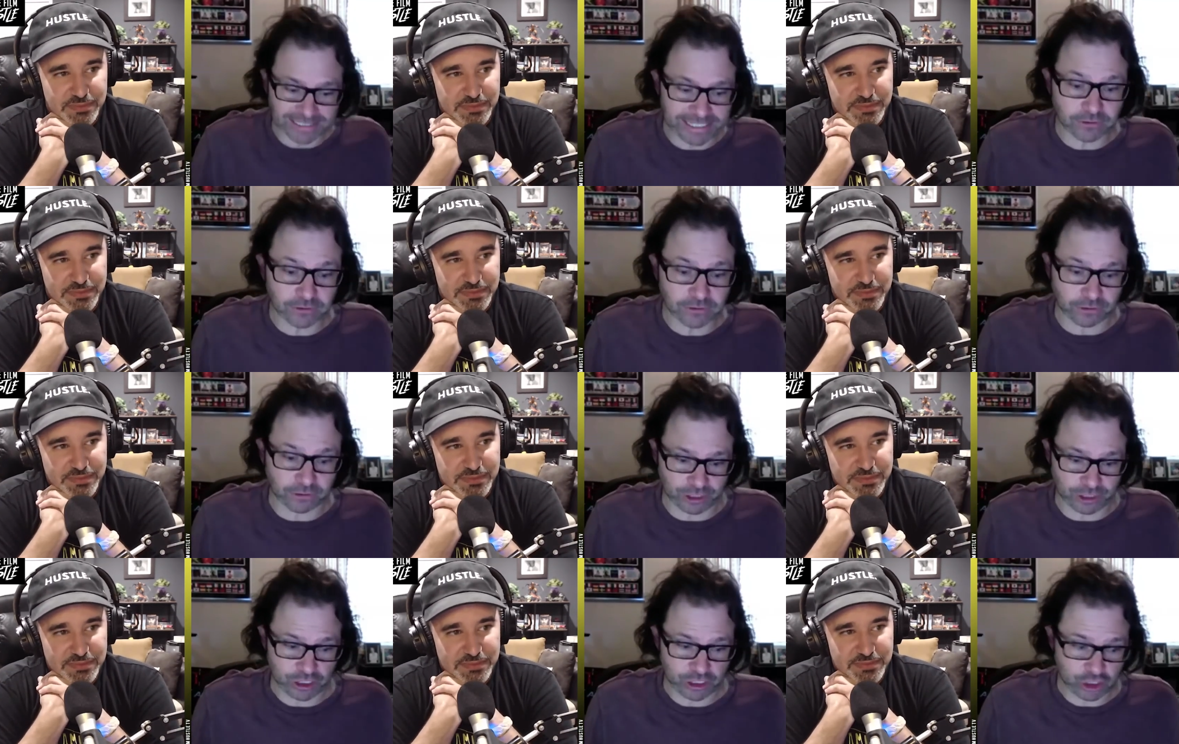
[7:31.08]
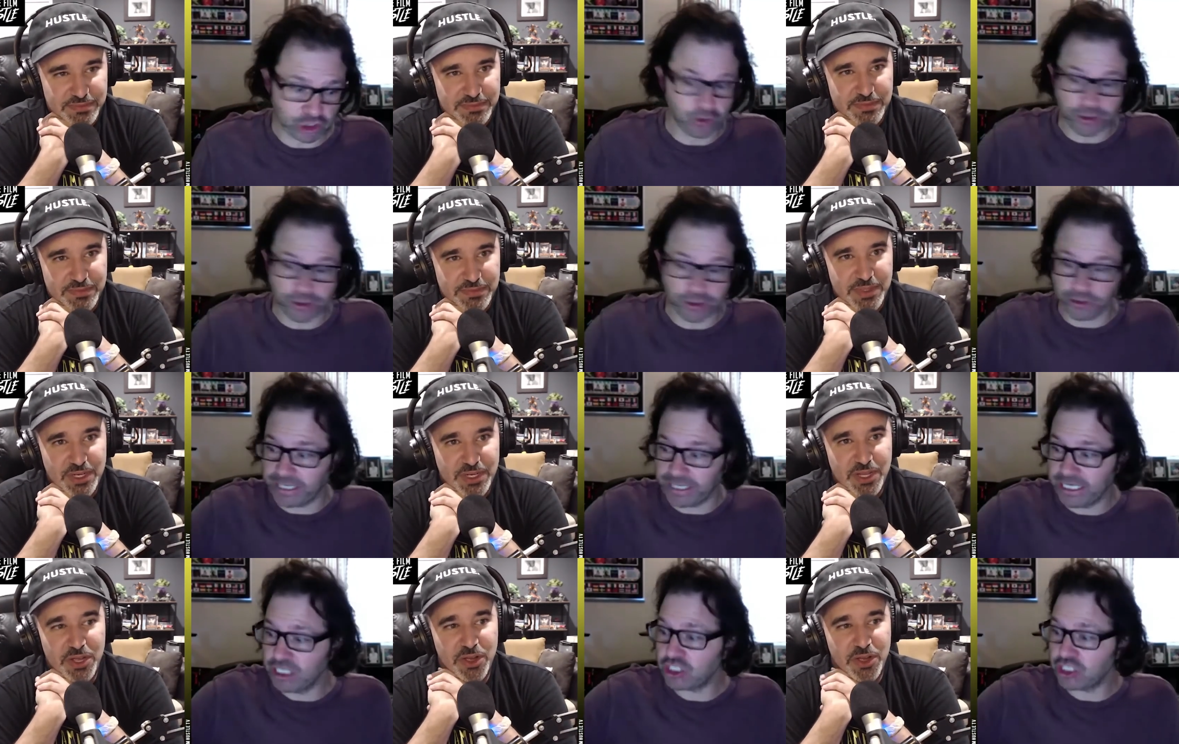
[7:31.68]
Speaker 1: deals. So
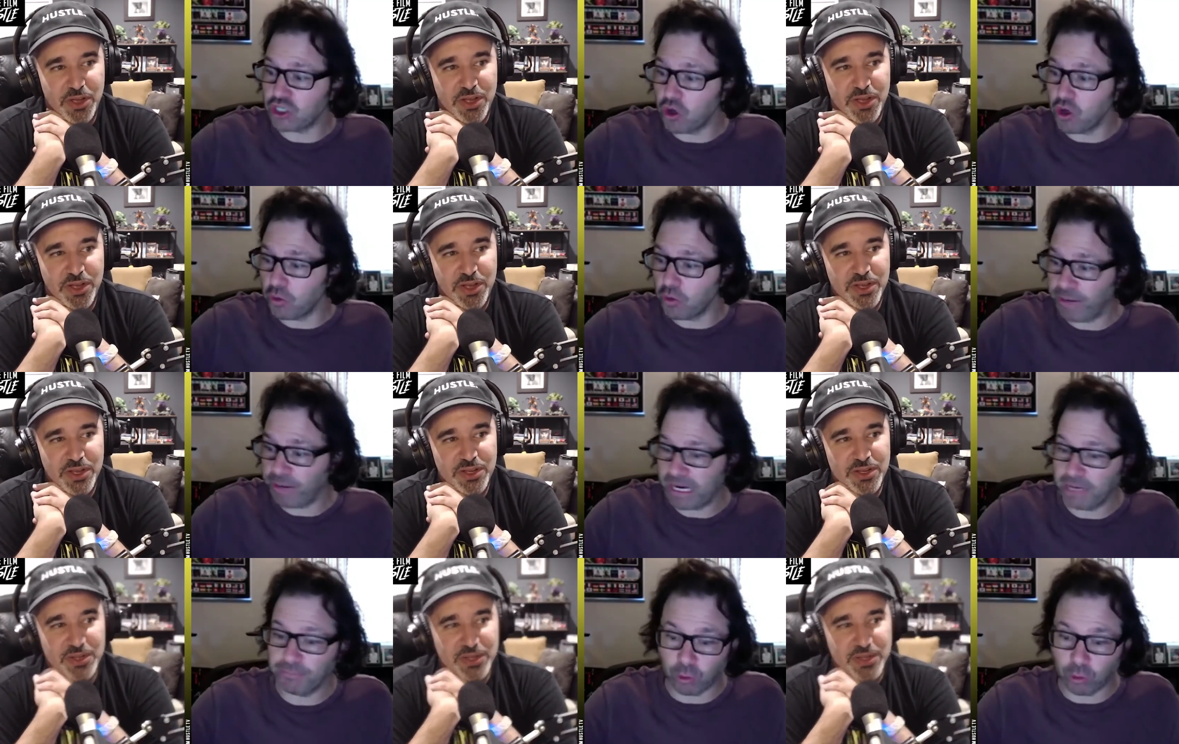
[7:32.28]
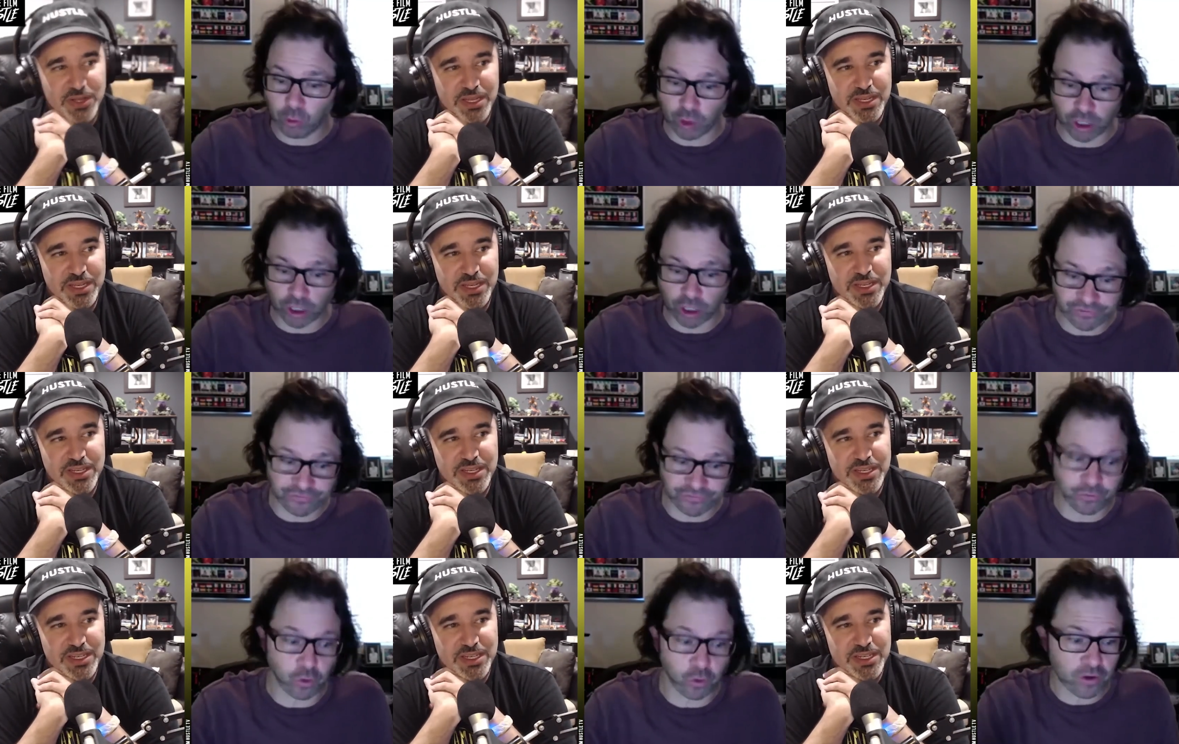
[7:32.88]
there is no
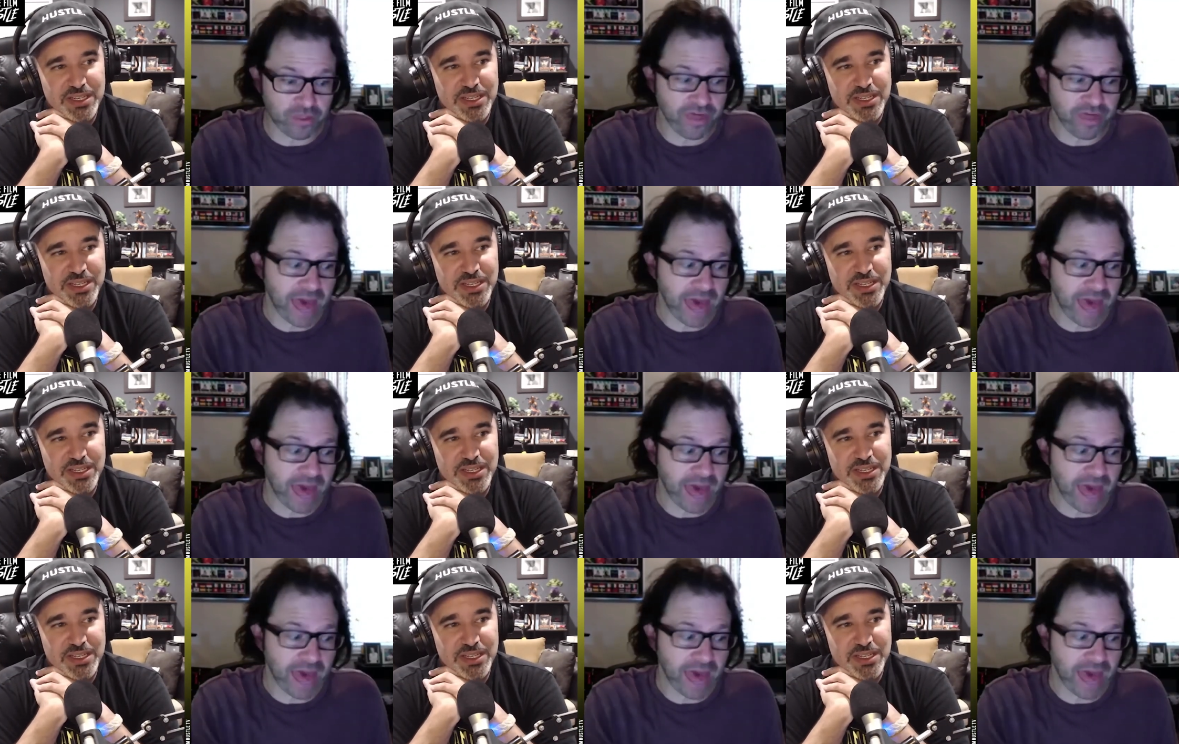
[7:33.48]
paperwork for